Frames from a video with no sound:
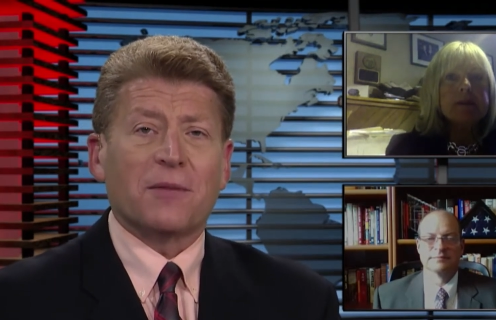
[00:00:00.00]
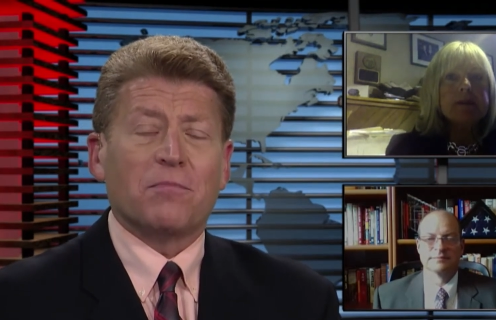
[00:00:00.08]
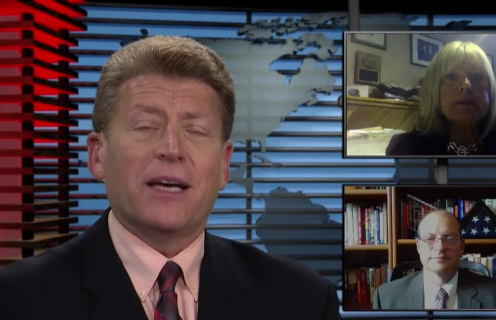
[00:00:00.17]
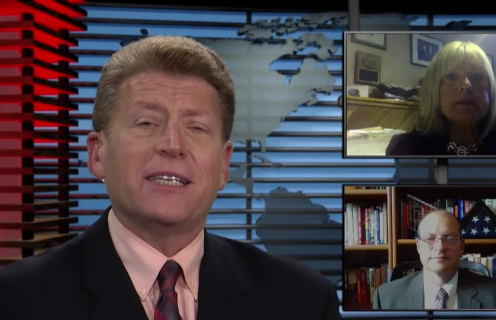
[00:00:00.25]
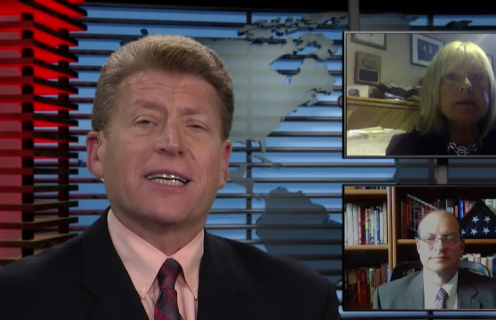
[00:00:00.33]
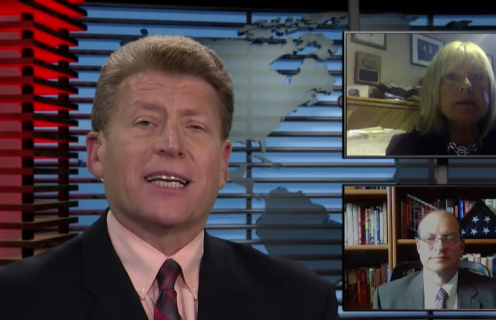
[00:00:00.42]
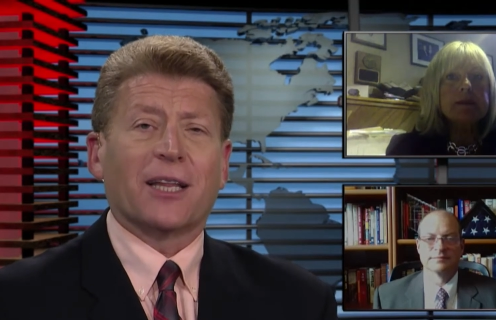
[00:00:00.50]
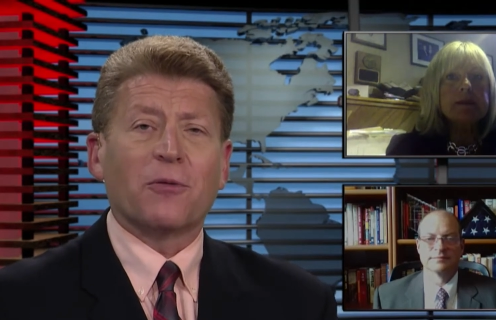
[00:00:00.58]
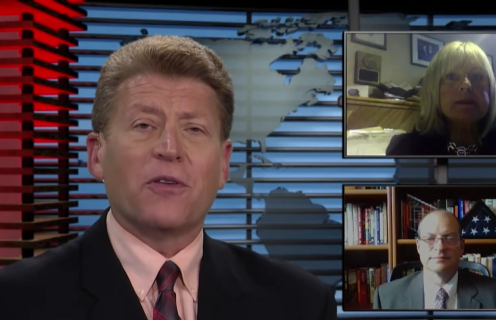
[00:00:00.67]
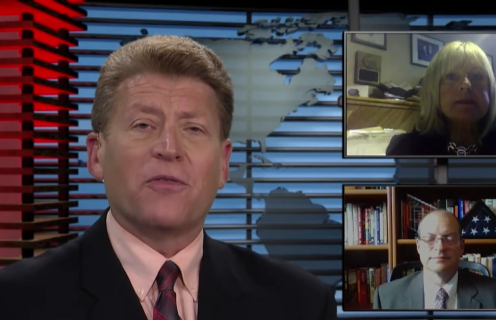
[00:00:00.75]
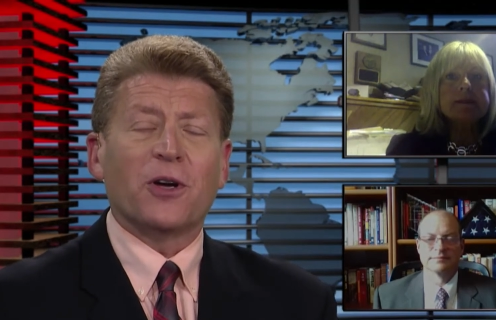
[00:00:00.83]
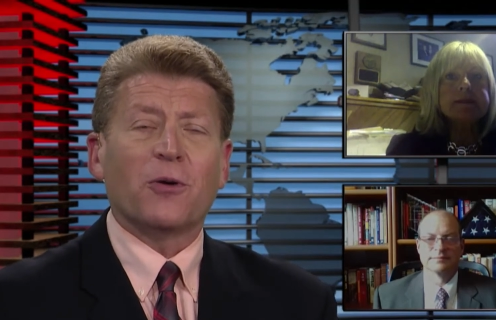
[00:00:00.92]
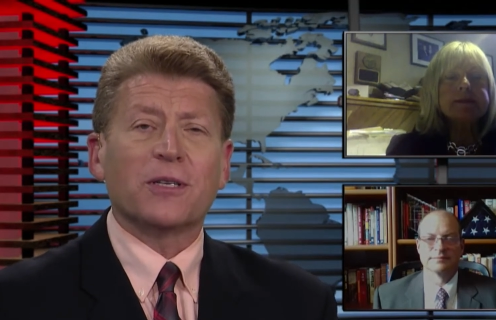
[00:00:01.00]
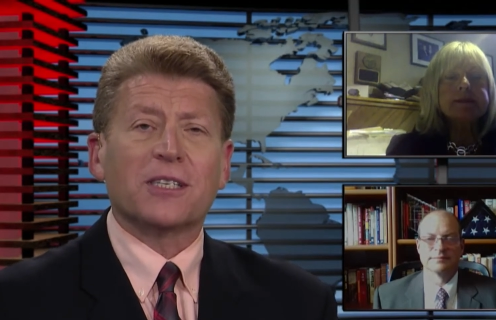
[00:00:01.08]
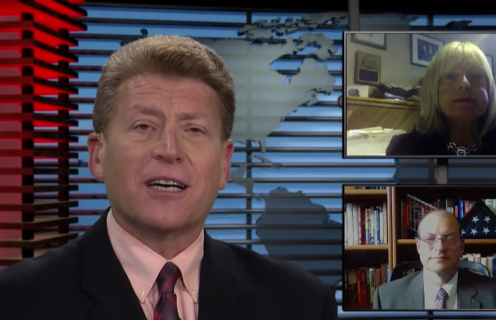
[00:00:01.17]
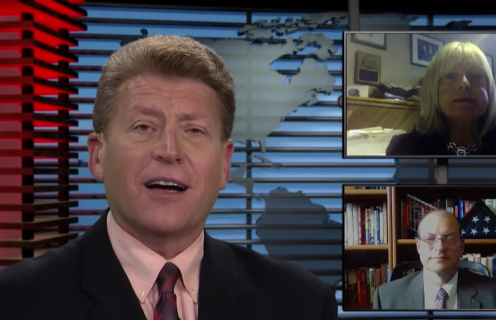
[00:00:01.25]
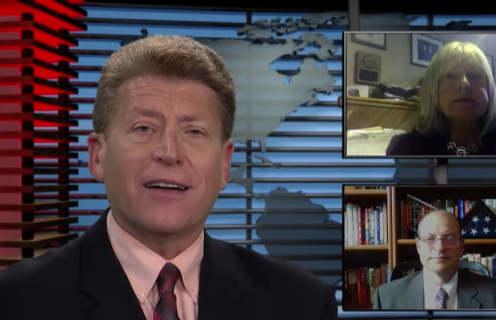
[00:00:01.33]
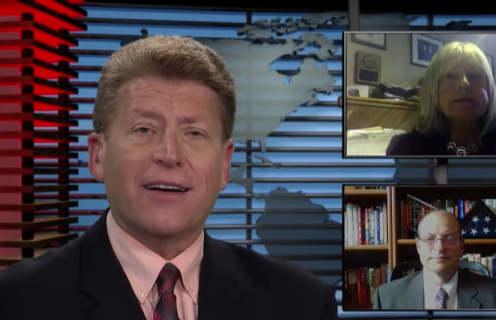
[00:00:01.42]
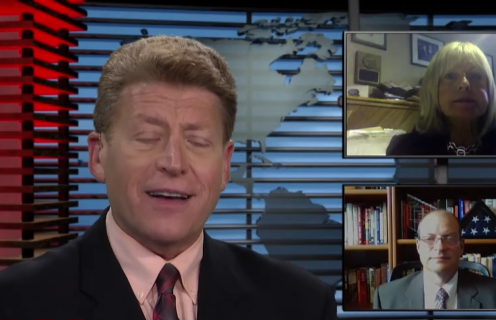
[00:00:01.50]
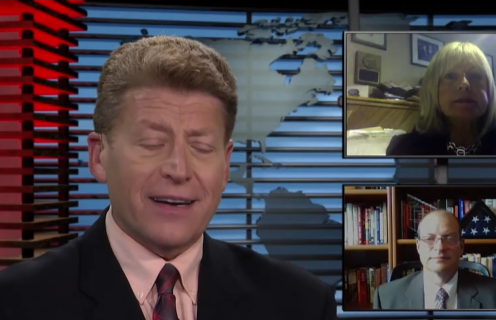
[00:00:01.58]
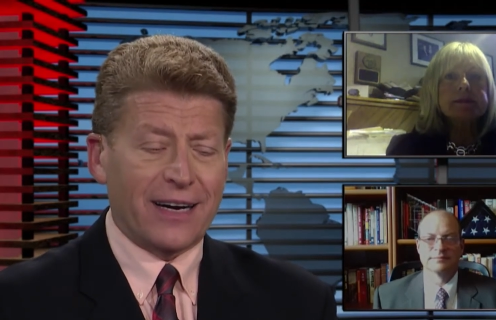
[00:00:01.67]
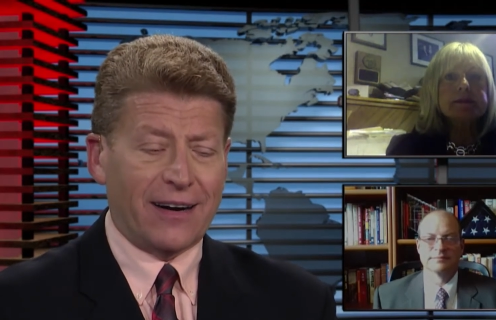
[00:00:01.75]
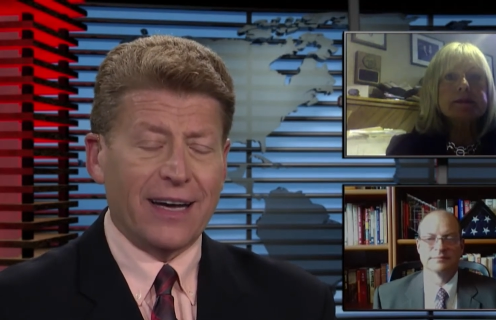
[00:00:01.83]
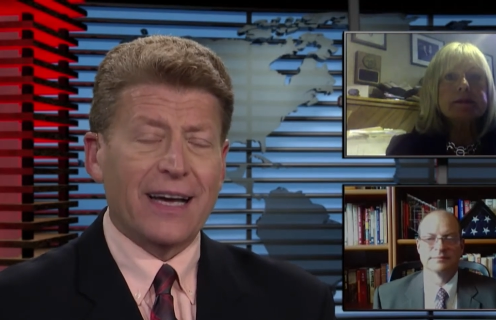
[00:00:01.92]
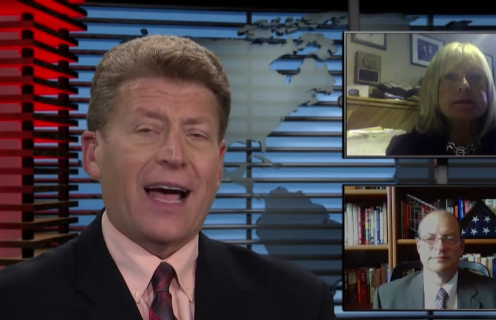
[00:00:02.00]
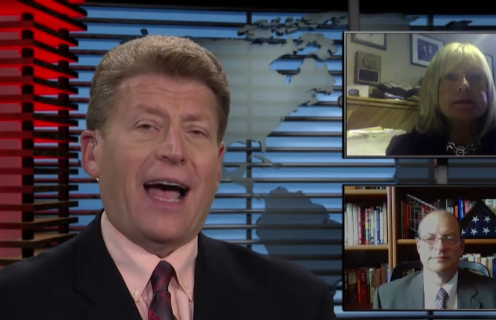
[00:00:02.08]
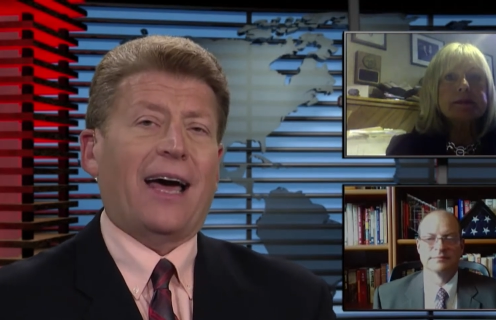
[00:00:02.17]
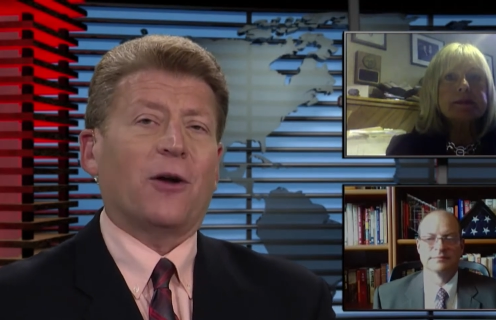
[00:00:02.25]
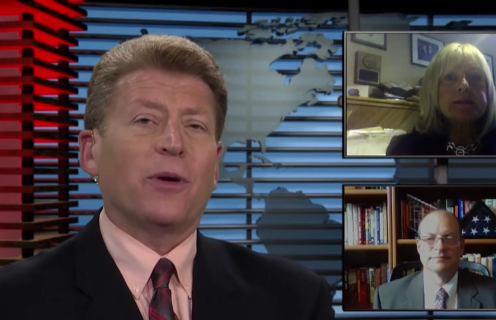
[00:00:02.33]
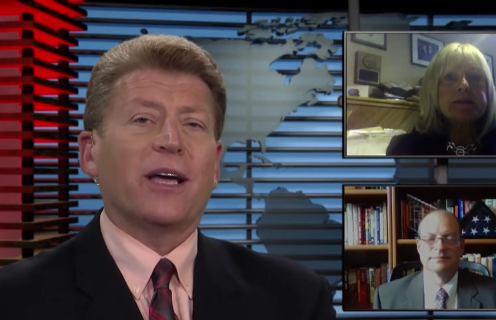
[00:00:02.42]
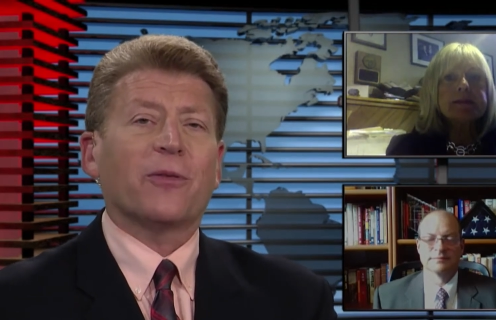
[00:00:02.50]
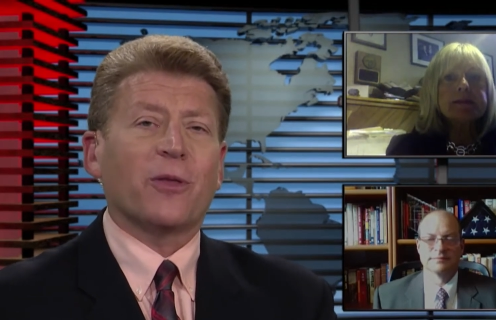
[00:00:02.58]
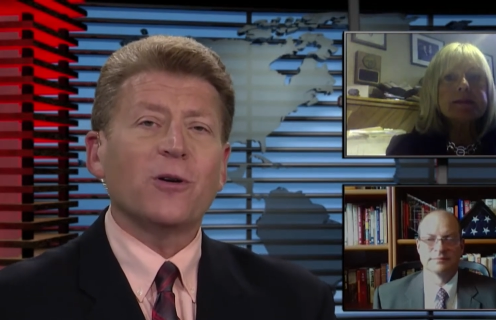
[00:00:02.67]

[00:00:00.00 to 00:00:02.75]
Speaker 1: hurt me once I basically reveal what's gone on here.